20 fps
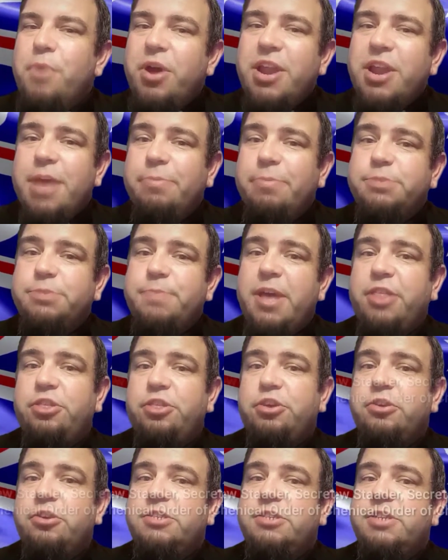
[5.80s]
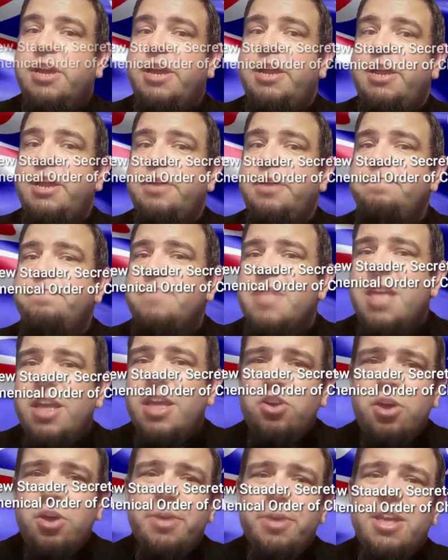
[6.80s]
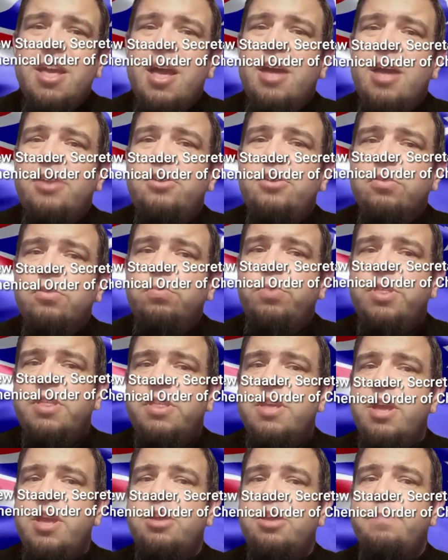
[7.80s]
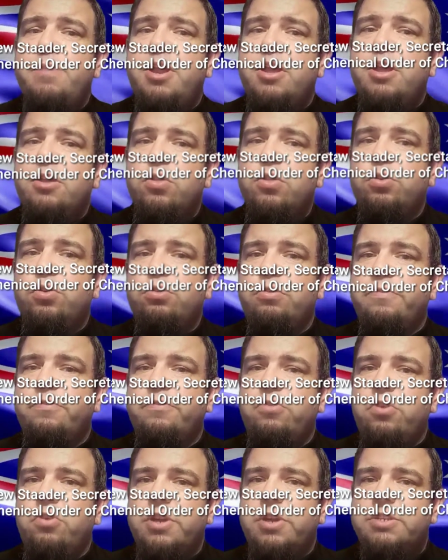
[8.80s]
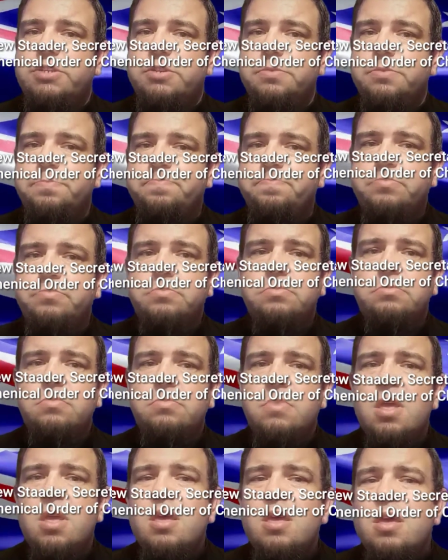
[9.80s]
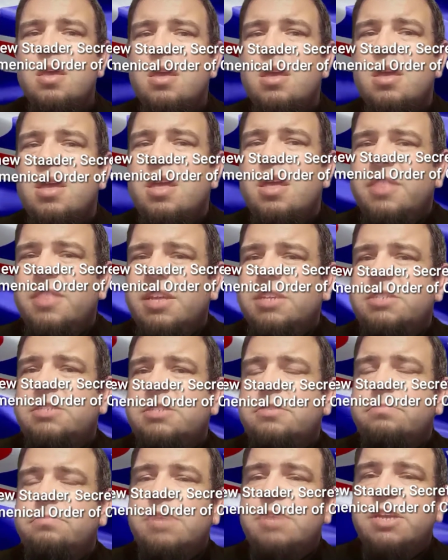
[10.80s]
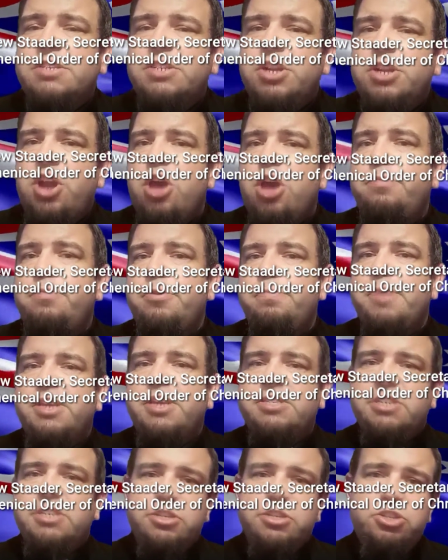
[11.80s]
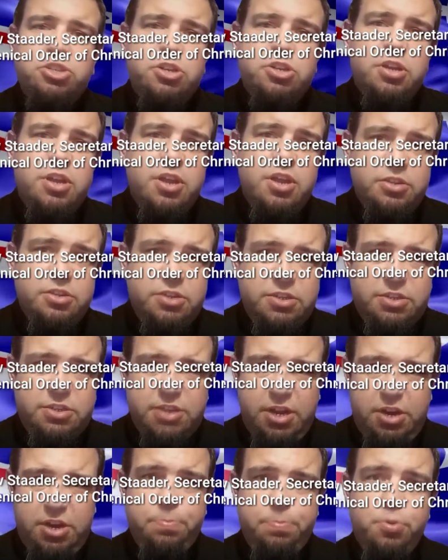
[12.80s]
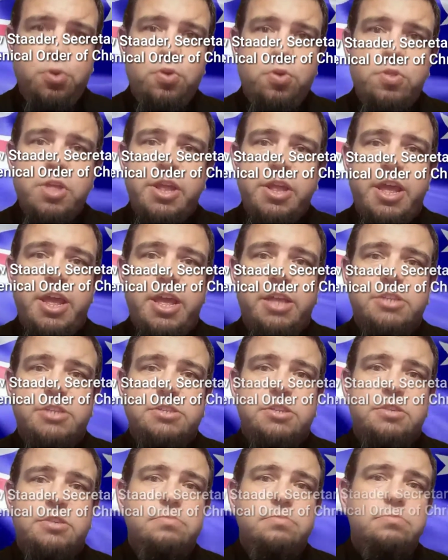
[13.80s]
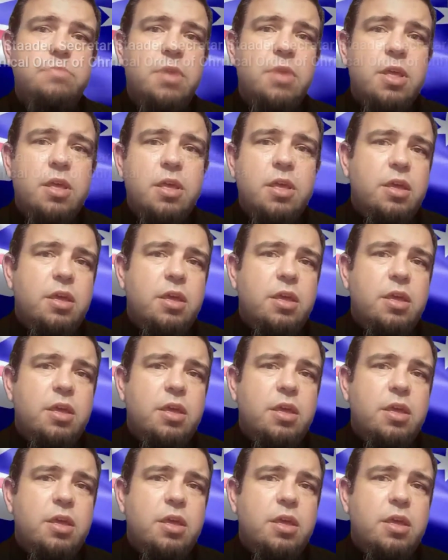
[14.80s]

My name is Matthew Stader, and I'm a Cardinal with the Ecumenical Order of Christ. This is an open message to Senator Pauline Hanson,